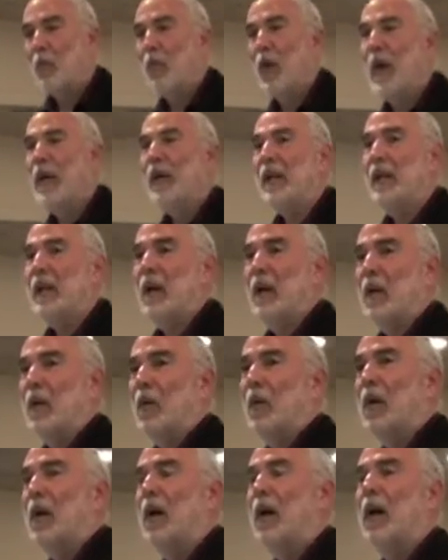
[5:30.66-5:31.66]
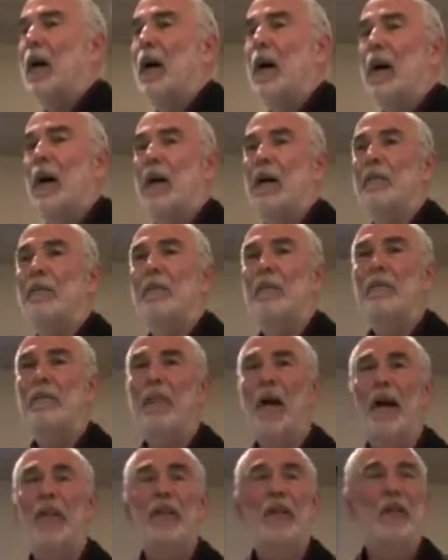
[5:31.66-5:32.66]
Radio,
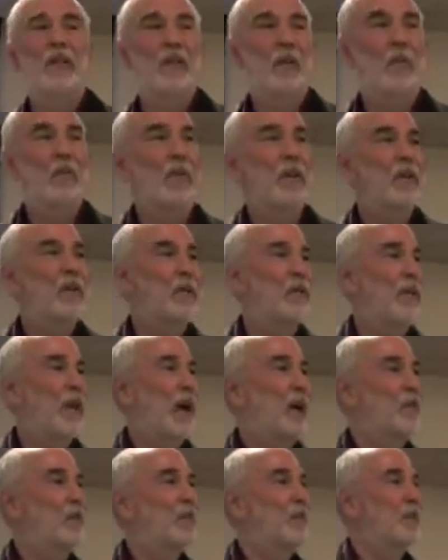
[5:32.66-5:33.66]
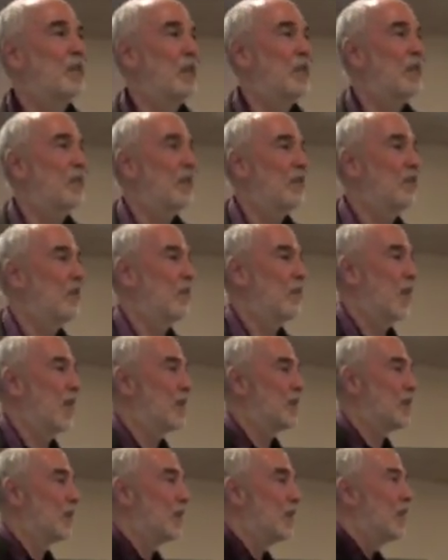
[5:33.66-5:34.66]
I think, is a real fount of
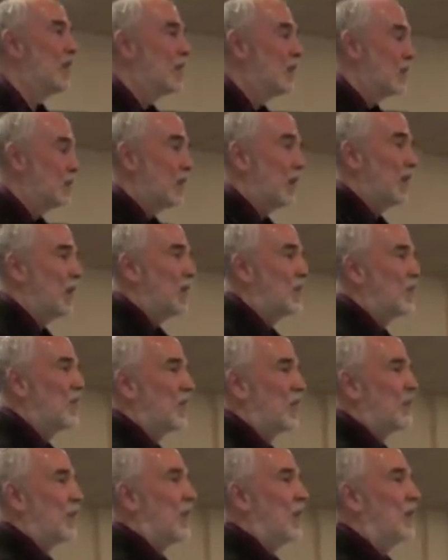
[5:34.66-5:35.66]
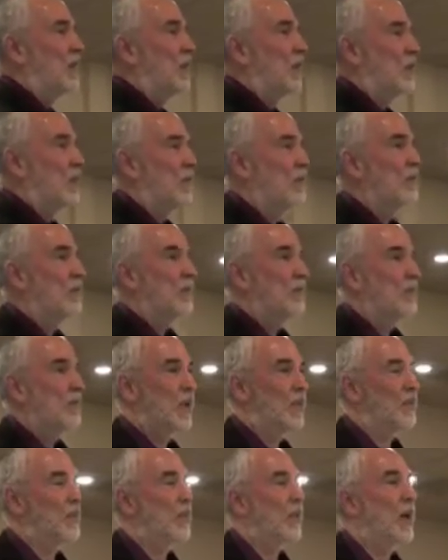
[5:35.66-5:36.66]
disinformation. Speaking as somebody who
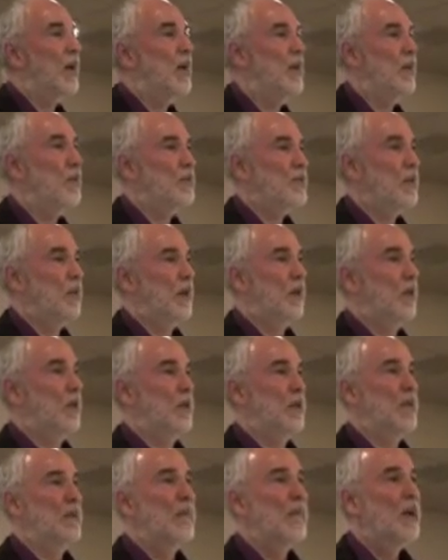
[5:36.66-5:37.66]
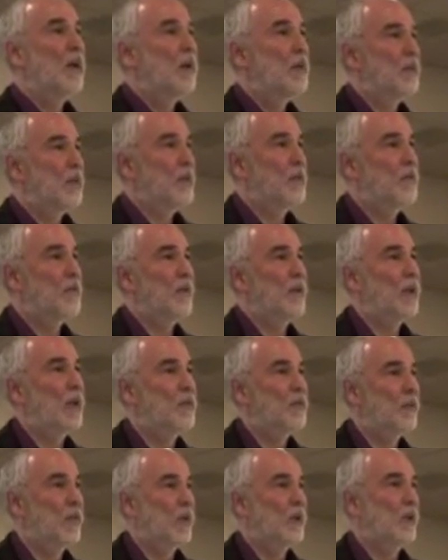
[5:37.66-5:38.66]
does a radio show and has
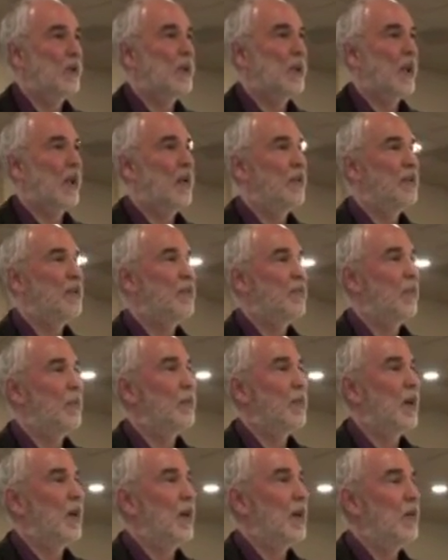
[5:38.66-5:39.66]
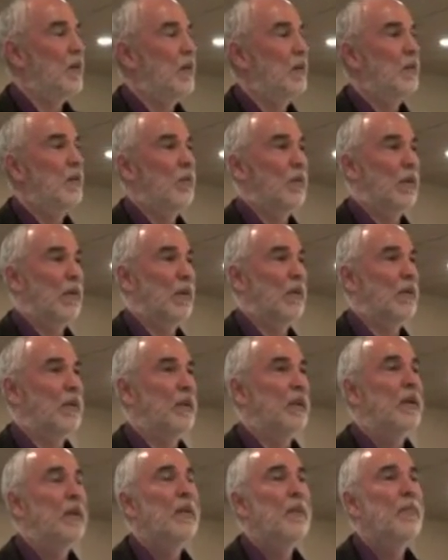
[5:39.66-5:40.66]
frequent guests from the auto world,